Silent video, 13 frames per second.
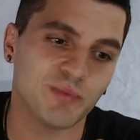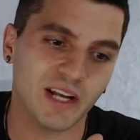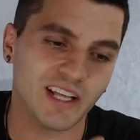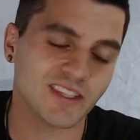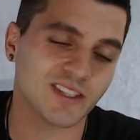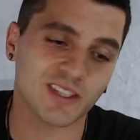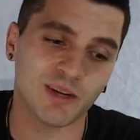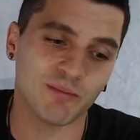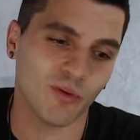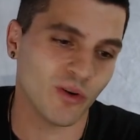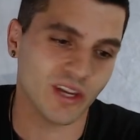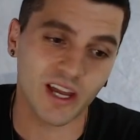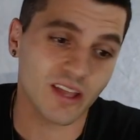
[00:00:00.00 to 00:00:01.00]
but at the same
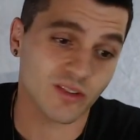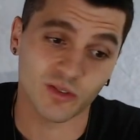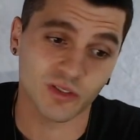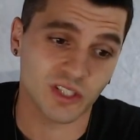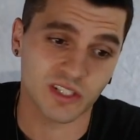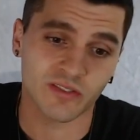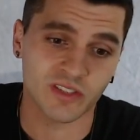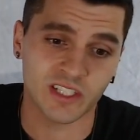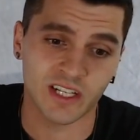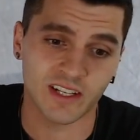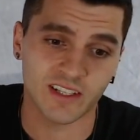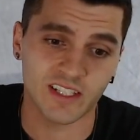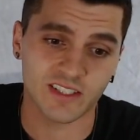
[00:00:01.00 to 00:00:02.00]
point, yeah, there's only 17
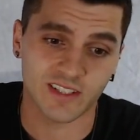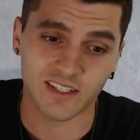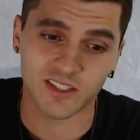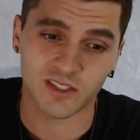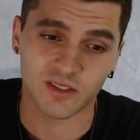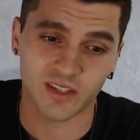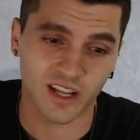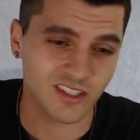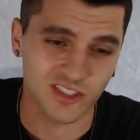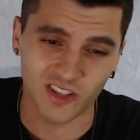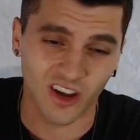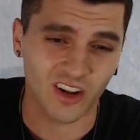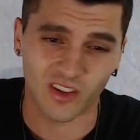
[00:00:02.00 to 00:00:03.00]
LEDs. That's that's
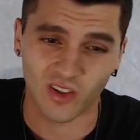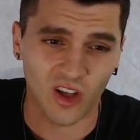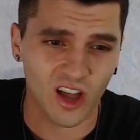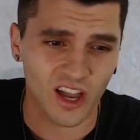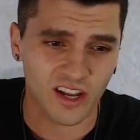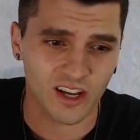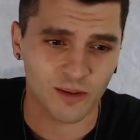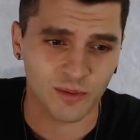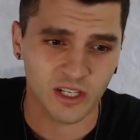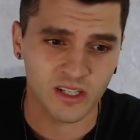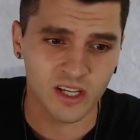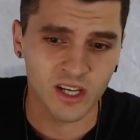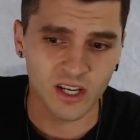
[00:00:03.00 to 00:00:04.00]
not a lot. I
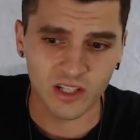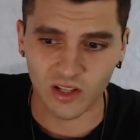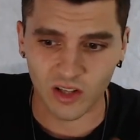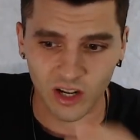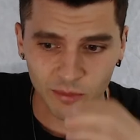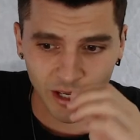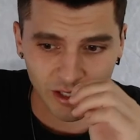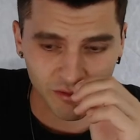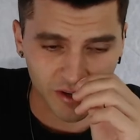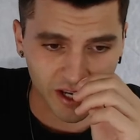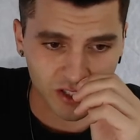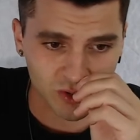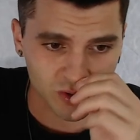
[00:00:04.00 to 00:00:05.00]
mean, a lot of
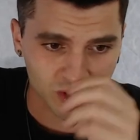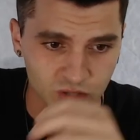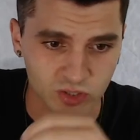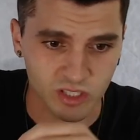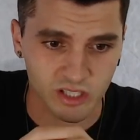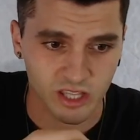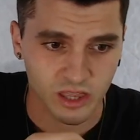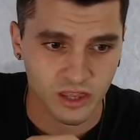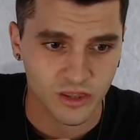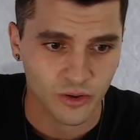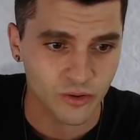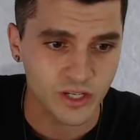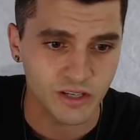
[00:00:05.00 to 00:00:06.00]
manufacturers are using like
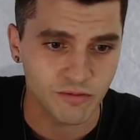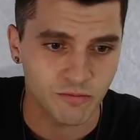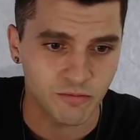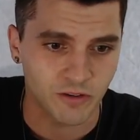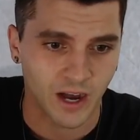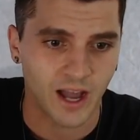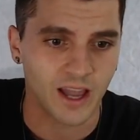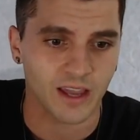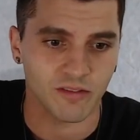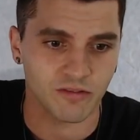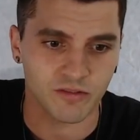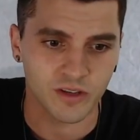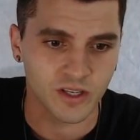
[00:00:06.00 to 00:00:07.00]

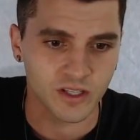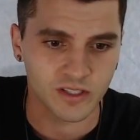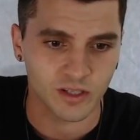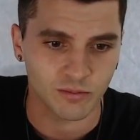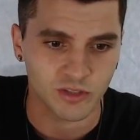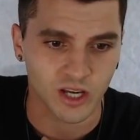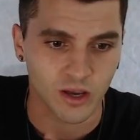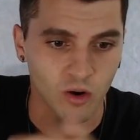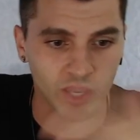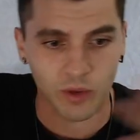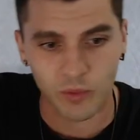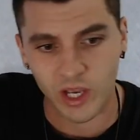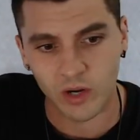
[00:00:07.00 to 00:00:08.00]
35 sometime.
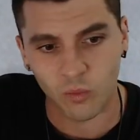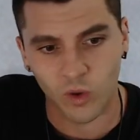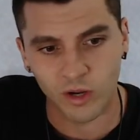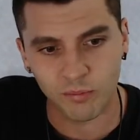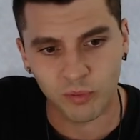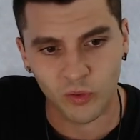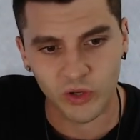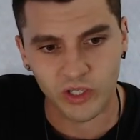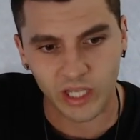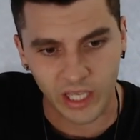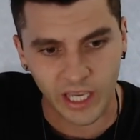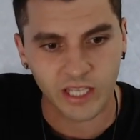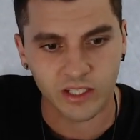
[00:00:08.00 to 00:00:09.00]
Okay, we got a 1.8
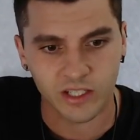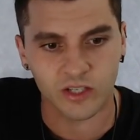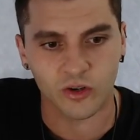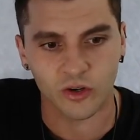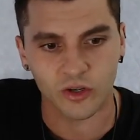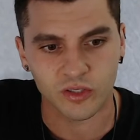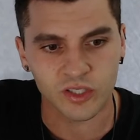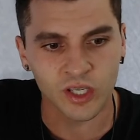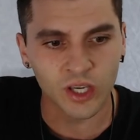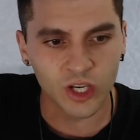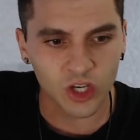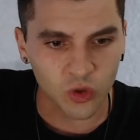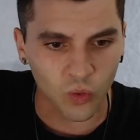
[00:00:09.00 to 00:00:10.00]
gigahertz
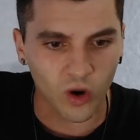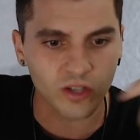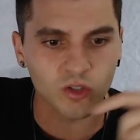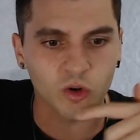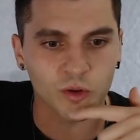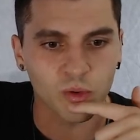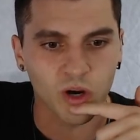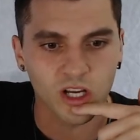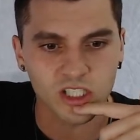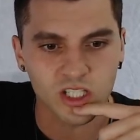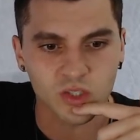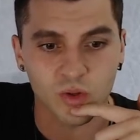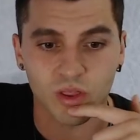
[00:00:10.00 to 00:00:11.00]
quad core
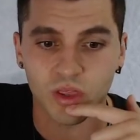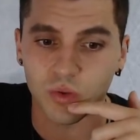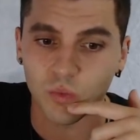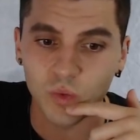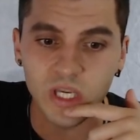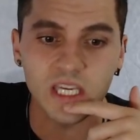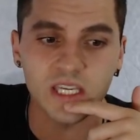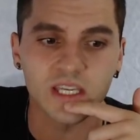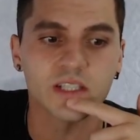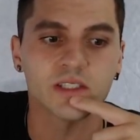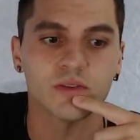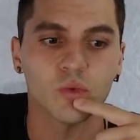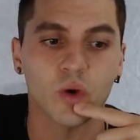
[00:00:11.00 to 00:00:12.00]
processor and three
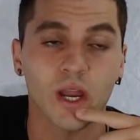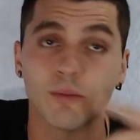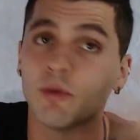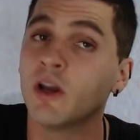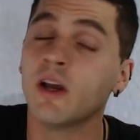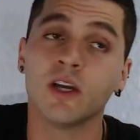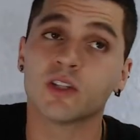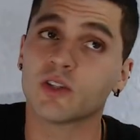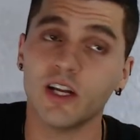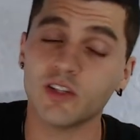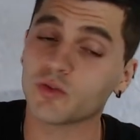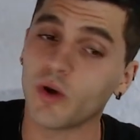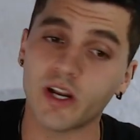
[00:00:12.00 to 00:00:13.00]
gigs of RAM. So
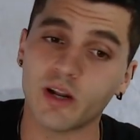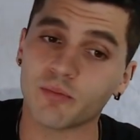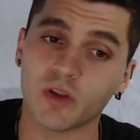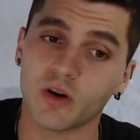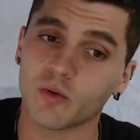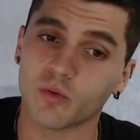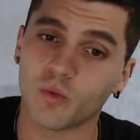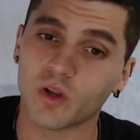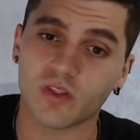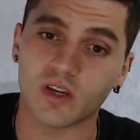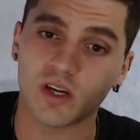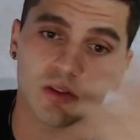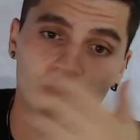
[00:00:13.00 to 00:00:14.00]
that's right up there with what
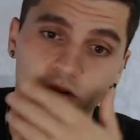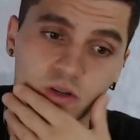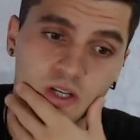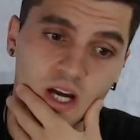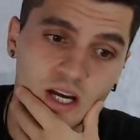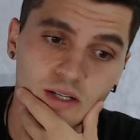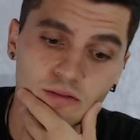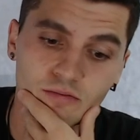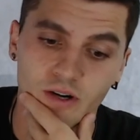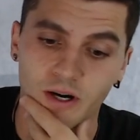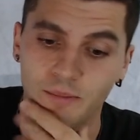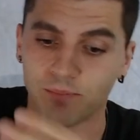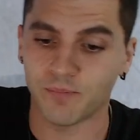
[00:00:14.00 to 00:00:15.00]
the other kind of
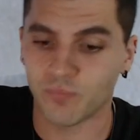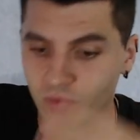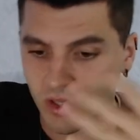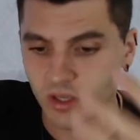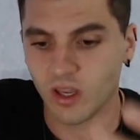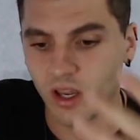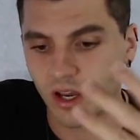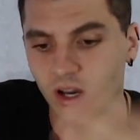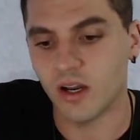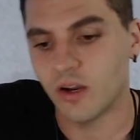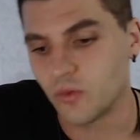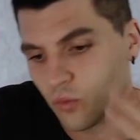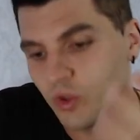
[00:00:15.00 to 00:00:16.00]
um,
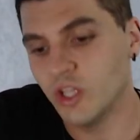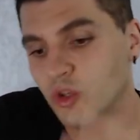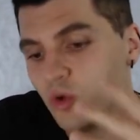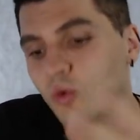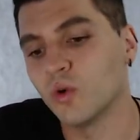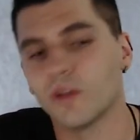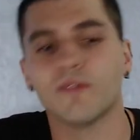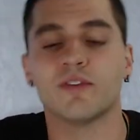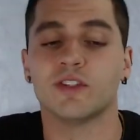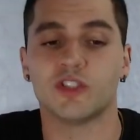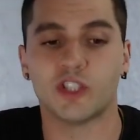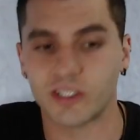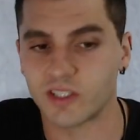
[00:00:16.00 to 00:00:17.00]
uh, renewal of
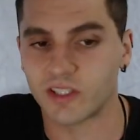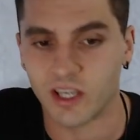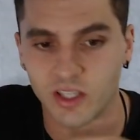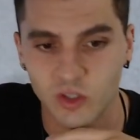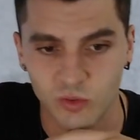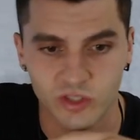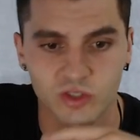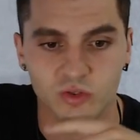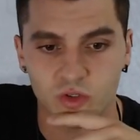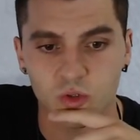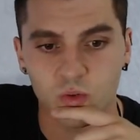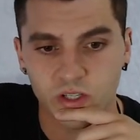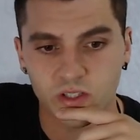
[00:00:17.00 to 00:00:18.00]
these Jezzatech units are
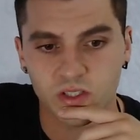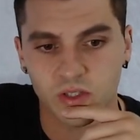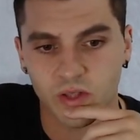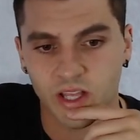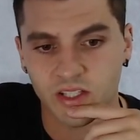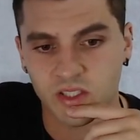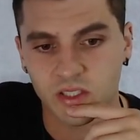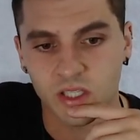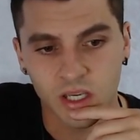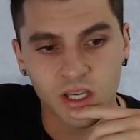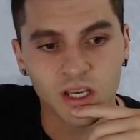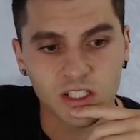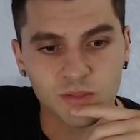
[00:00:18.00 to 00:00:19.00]
doing. So that's
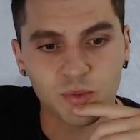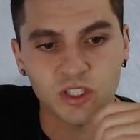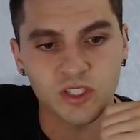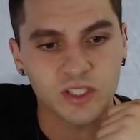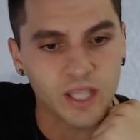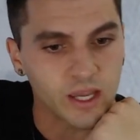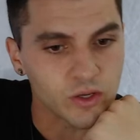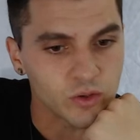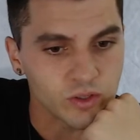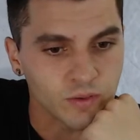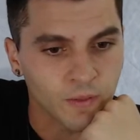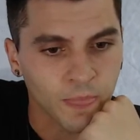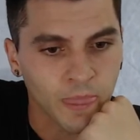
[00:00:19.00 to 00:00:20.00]
it's pretty
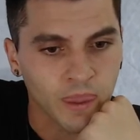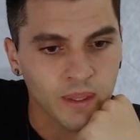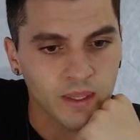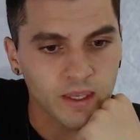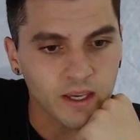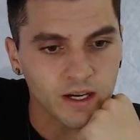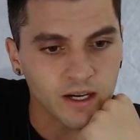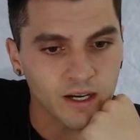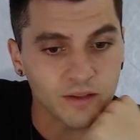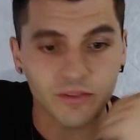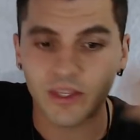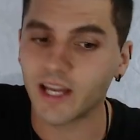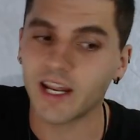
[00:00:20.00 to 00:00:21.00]
standard. Uh,
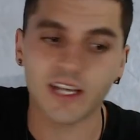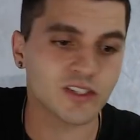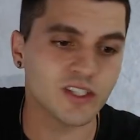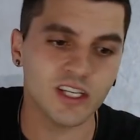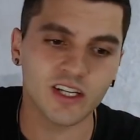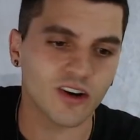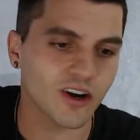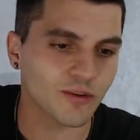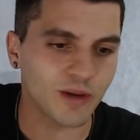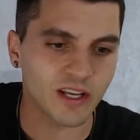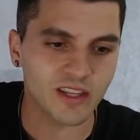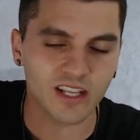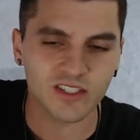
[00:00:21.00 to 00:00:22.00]
that SD card,
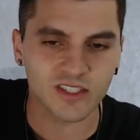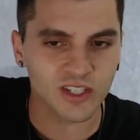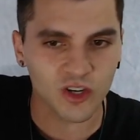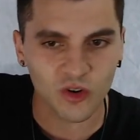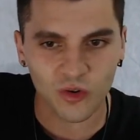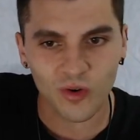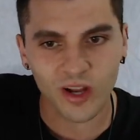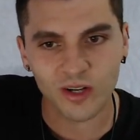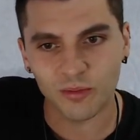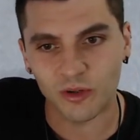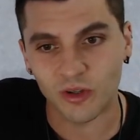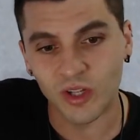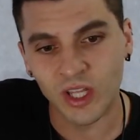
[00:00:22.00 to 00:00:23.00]
man, that's
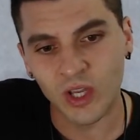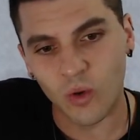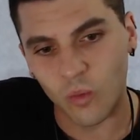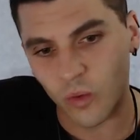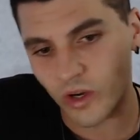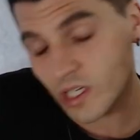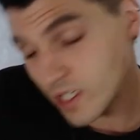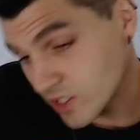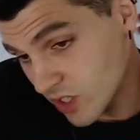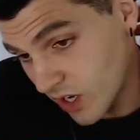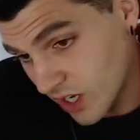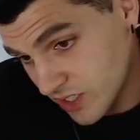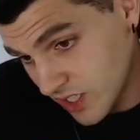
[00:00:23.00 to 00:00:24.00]
incredible. We're gonna
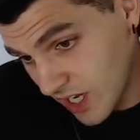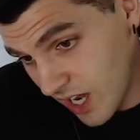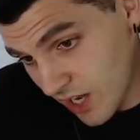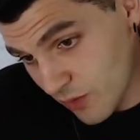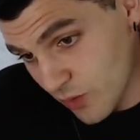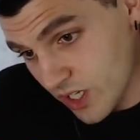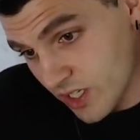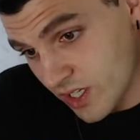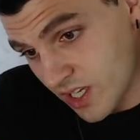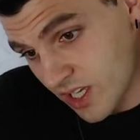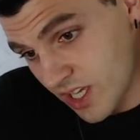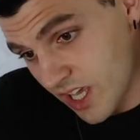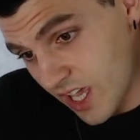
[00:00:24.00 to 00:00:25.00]
talk to Hyread,
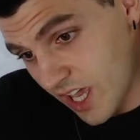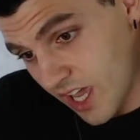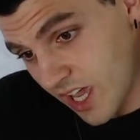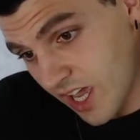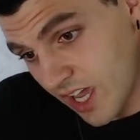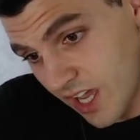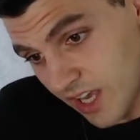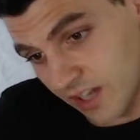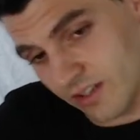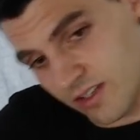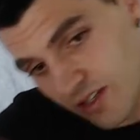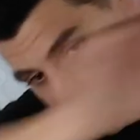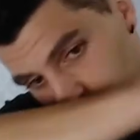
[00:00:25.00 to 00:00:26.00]

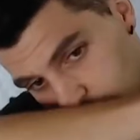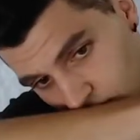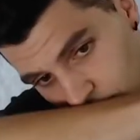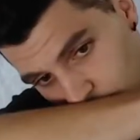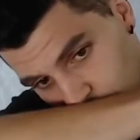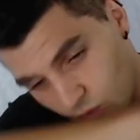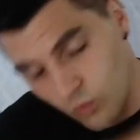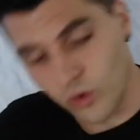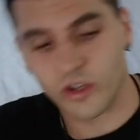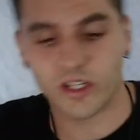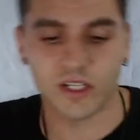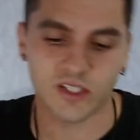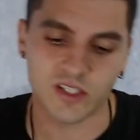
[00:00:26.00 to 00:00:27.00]
and we're
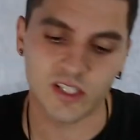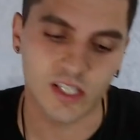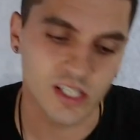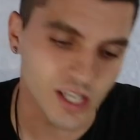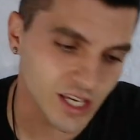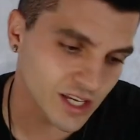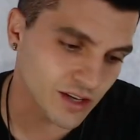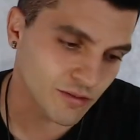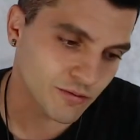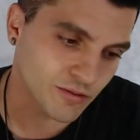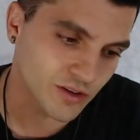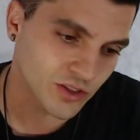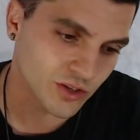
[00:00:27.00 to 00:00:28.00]
gonna see
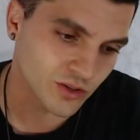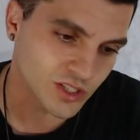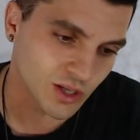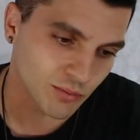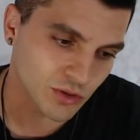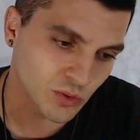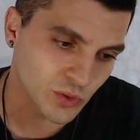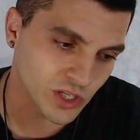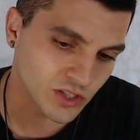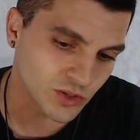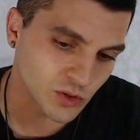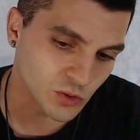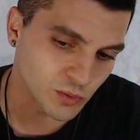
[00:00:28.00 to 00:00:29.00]
if there's something we
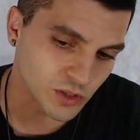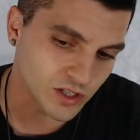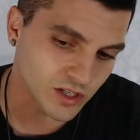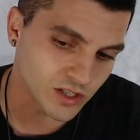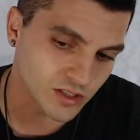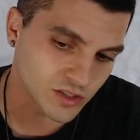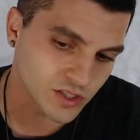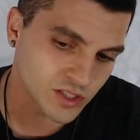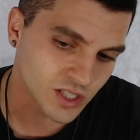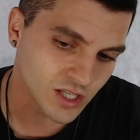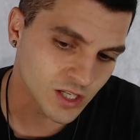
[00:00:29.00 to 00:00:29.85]
can do because